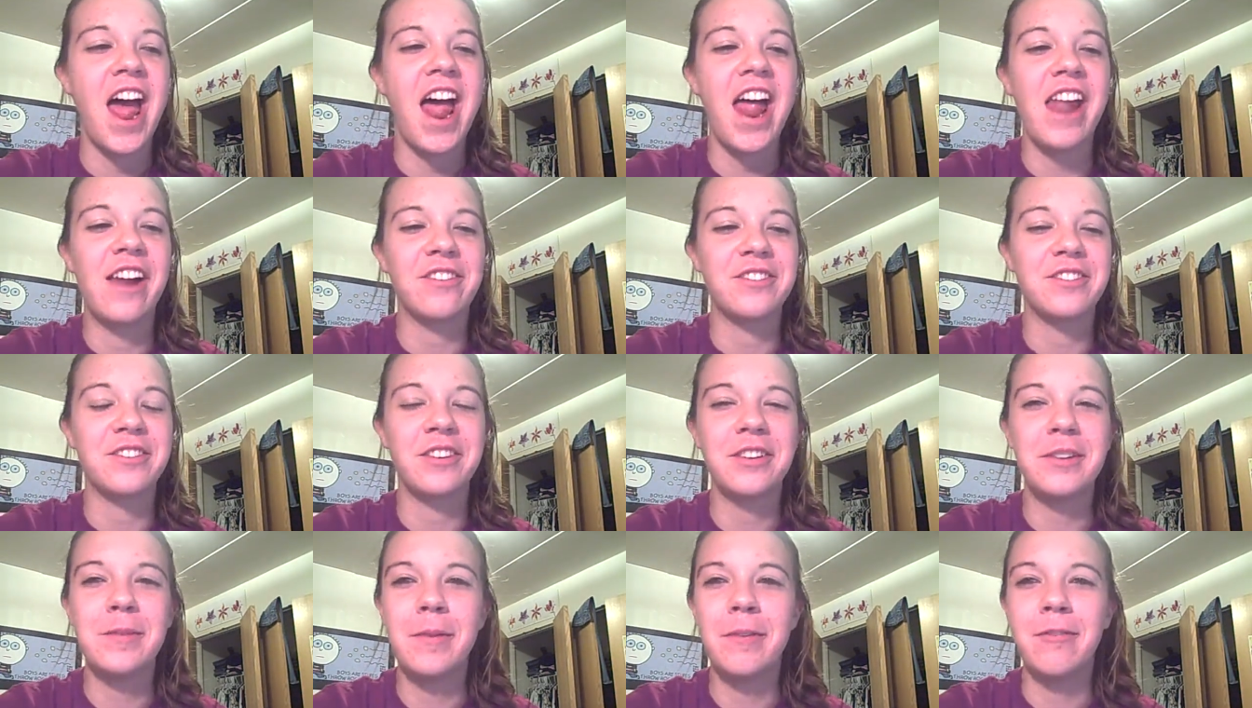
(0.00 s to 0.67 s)
And I
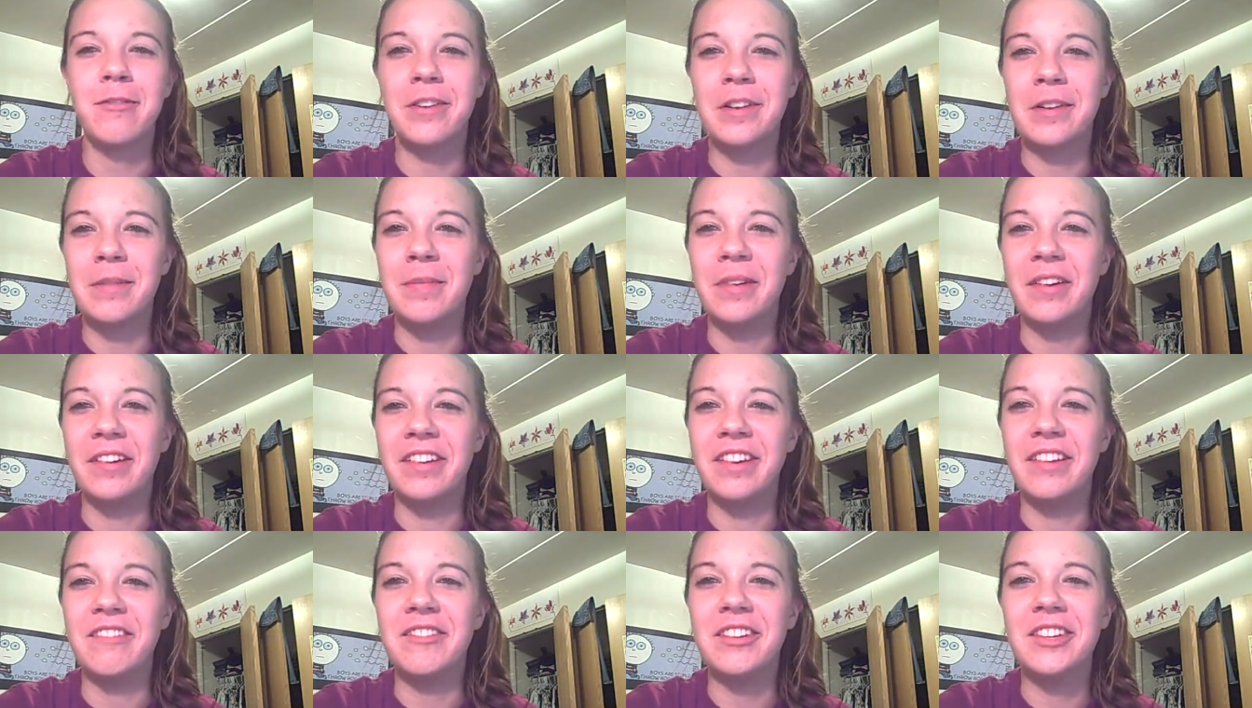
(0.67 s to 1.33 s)
was talking to my friend
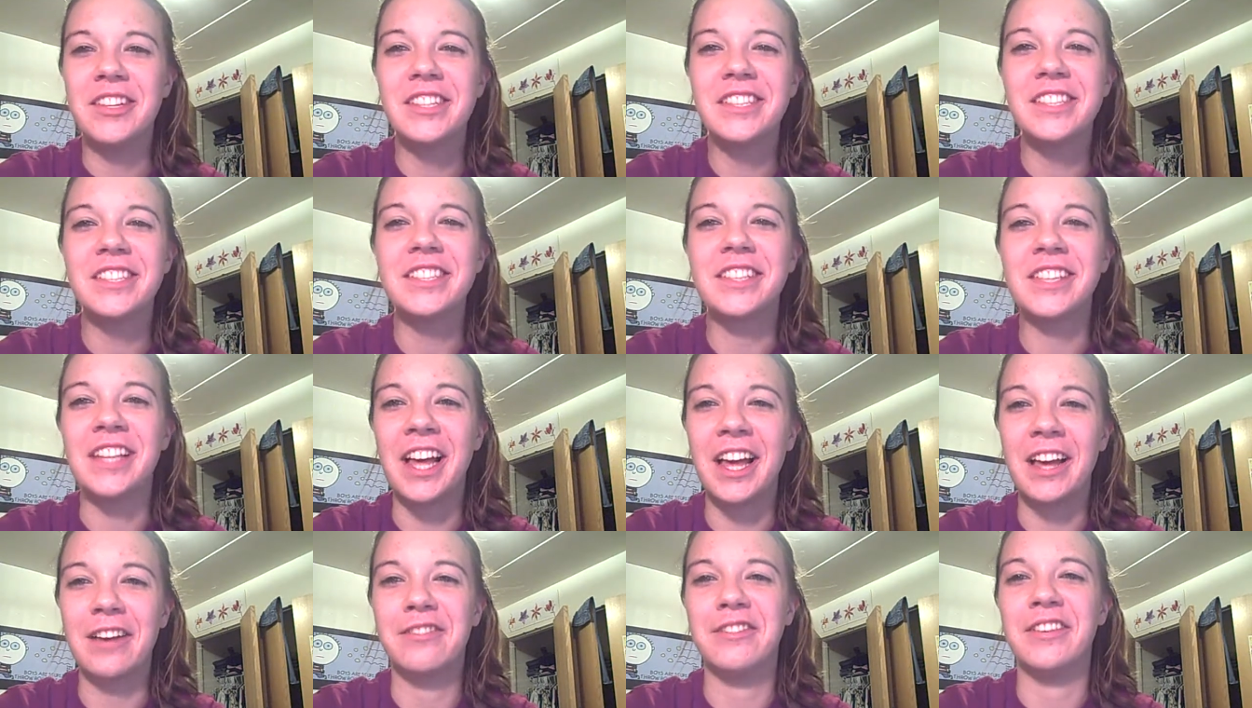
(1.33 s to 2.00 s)
about it, and we were just
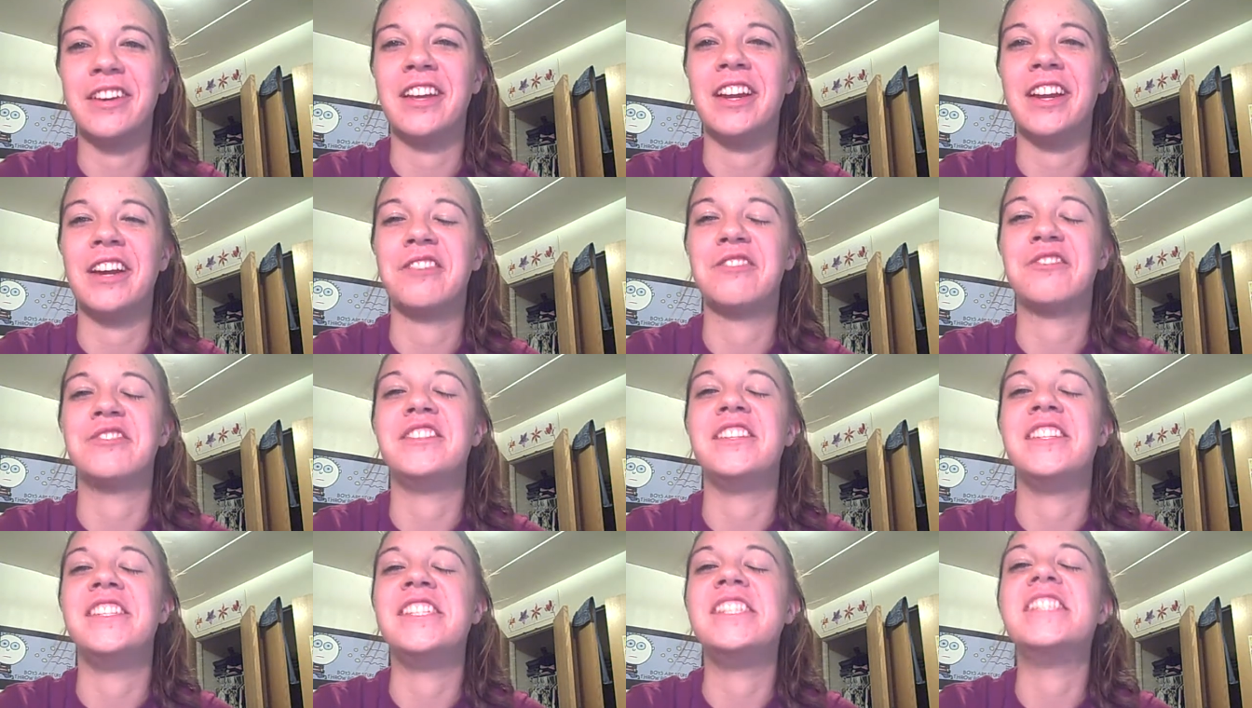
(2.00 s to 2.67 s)
laughing at how
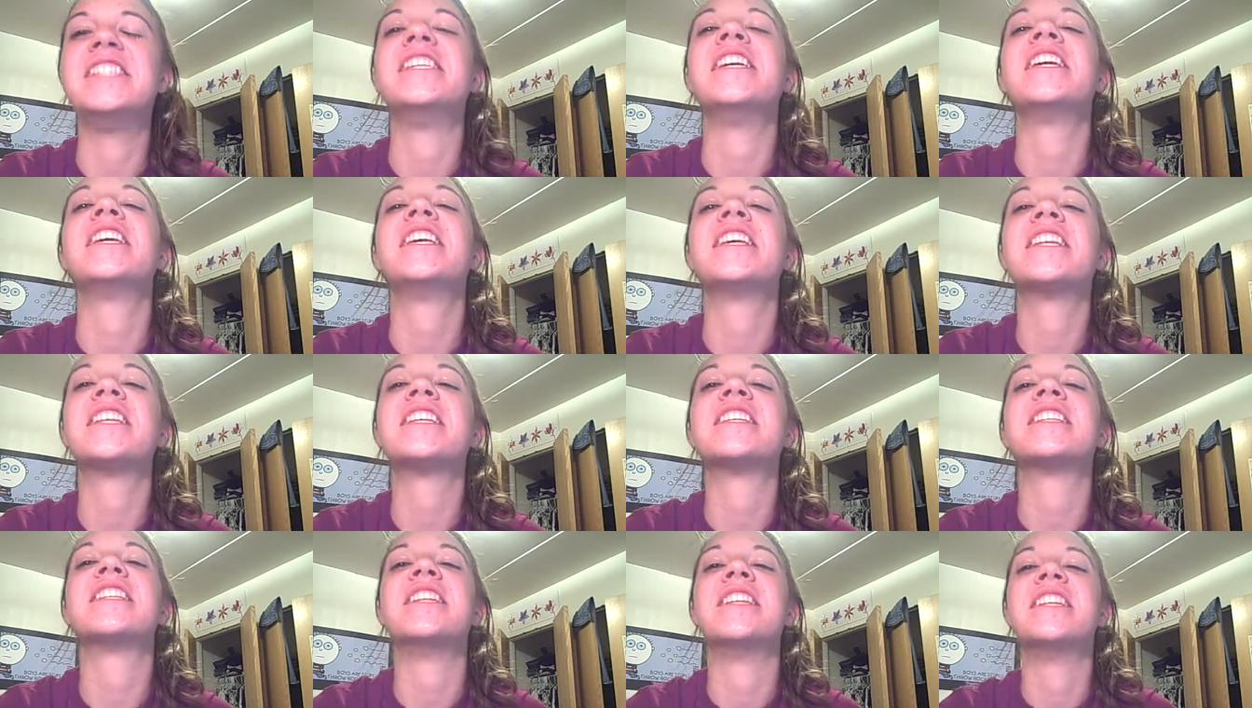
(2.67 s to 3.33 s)

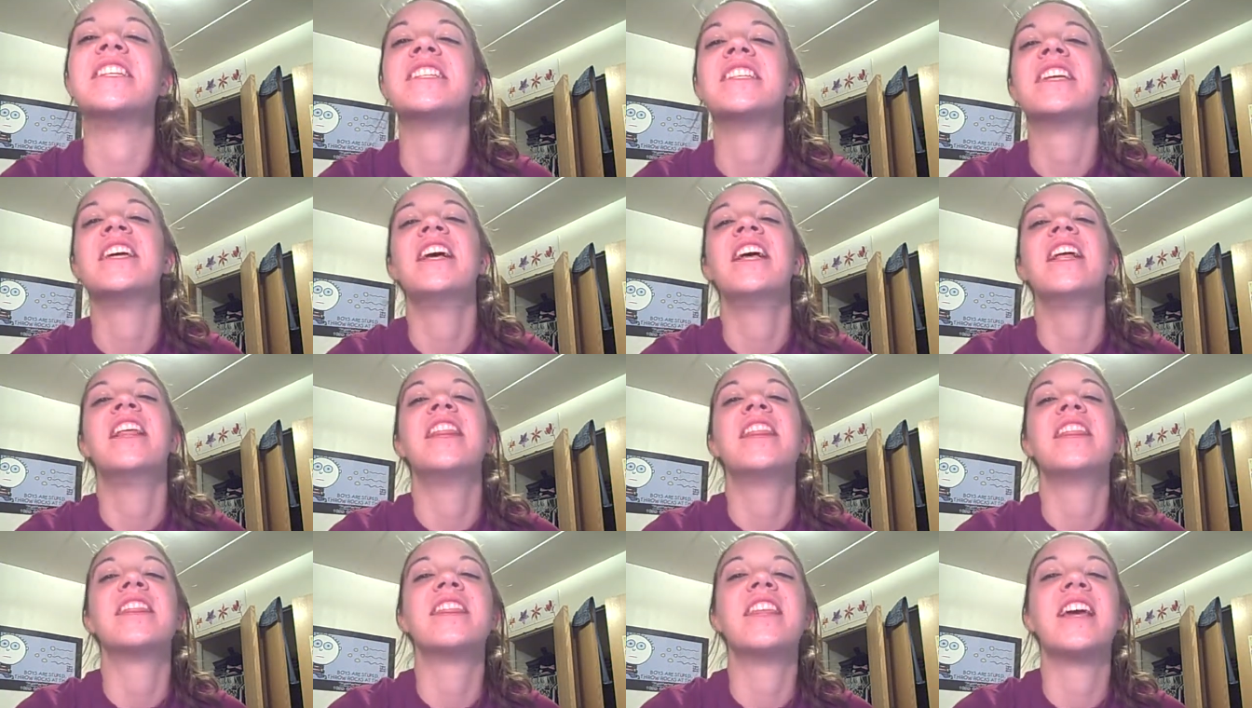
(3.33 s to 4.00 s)
ridiculous it is
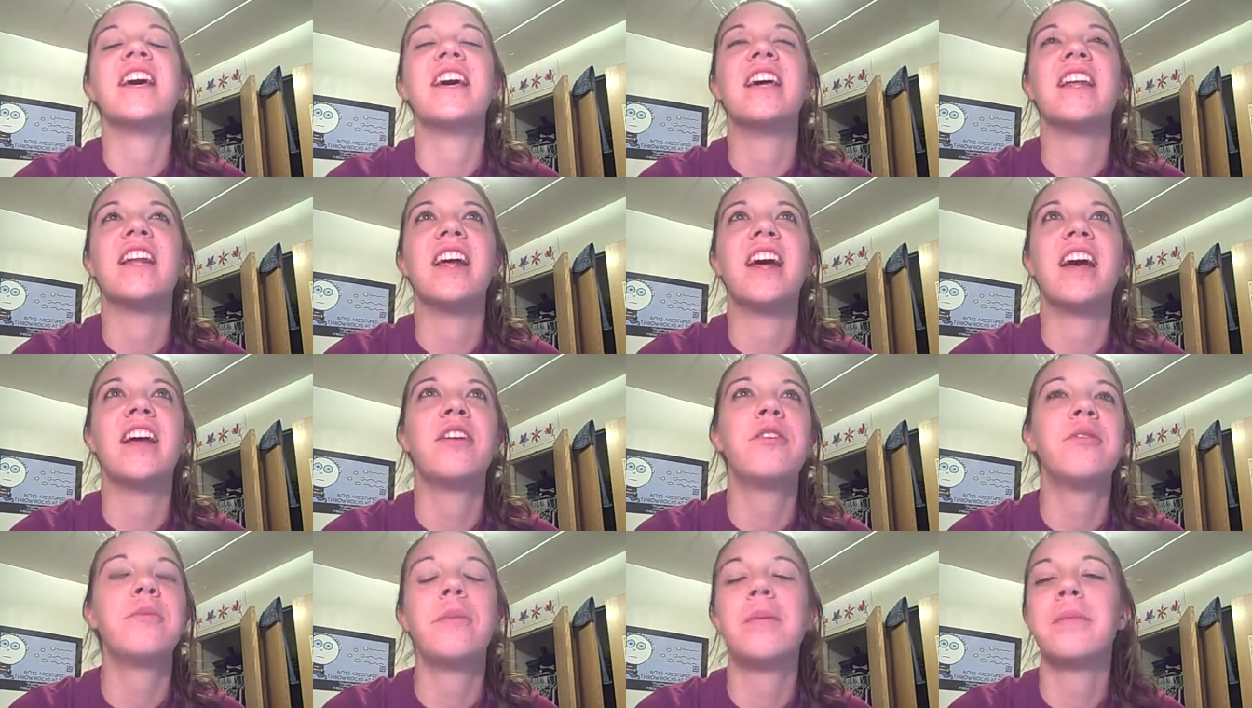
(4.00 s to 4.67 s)
that
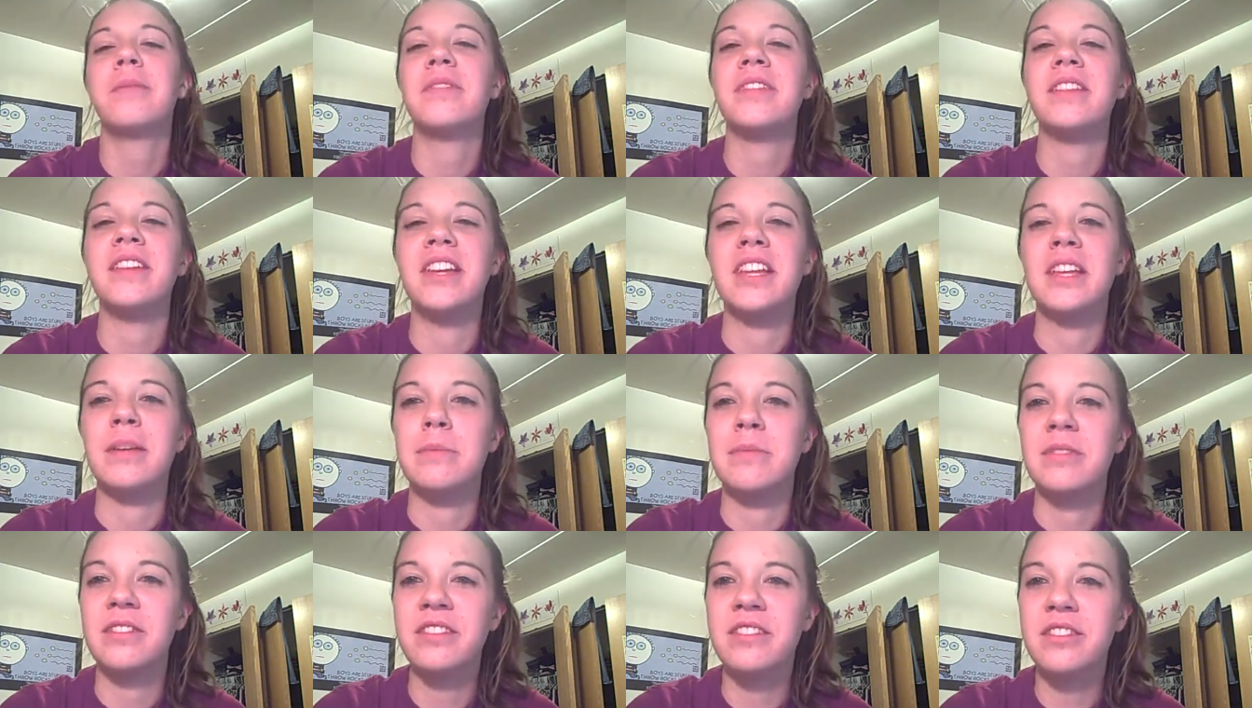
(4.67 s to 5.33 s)
I don't remember the
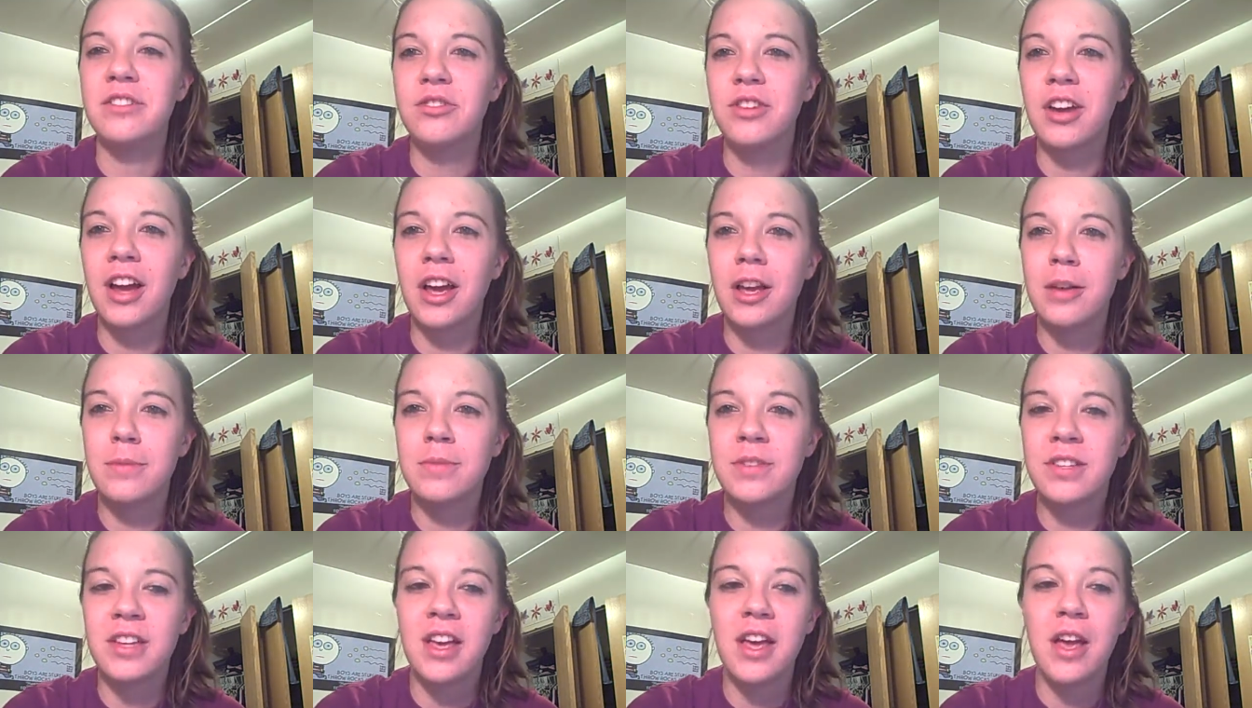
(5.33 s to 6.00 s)
names of the
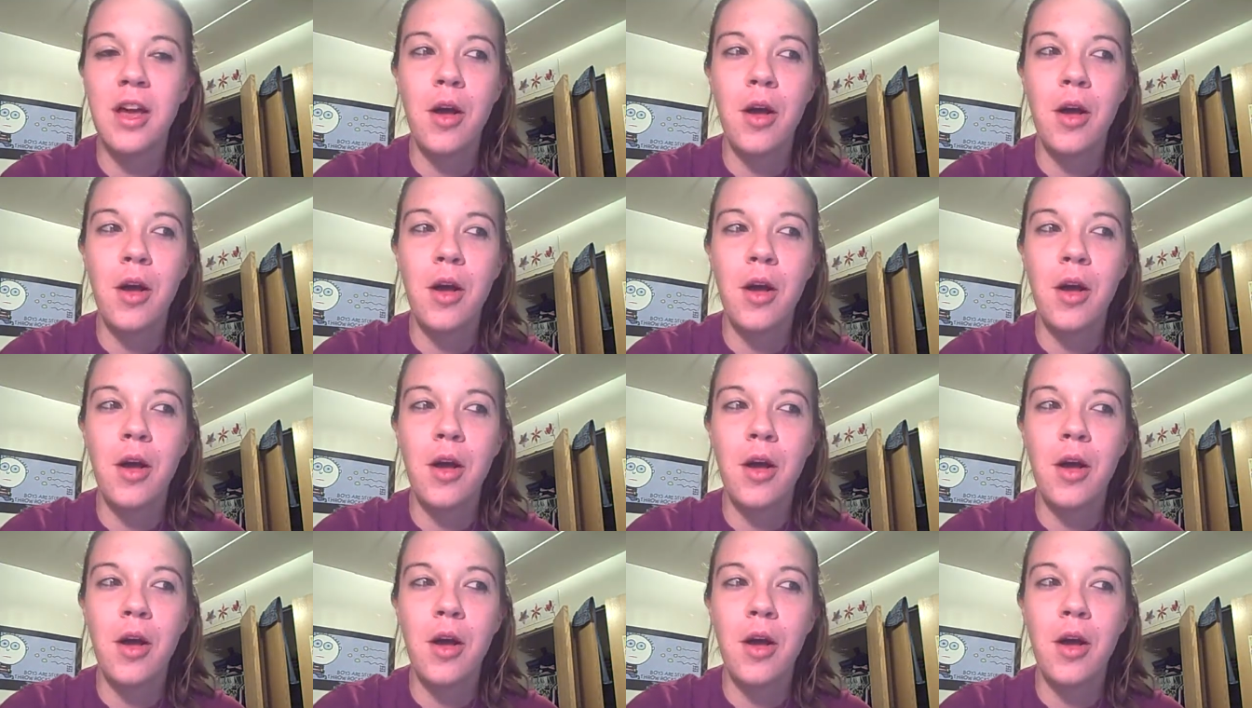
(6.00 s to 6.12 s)
tribes,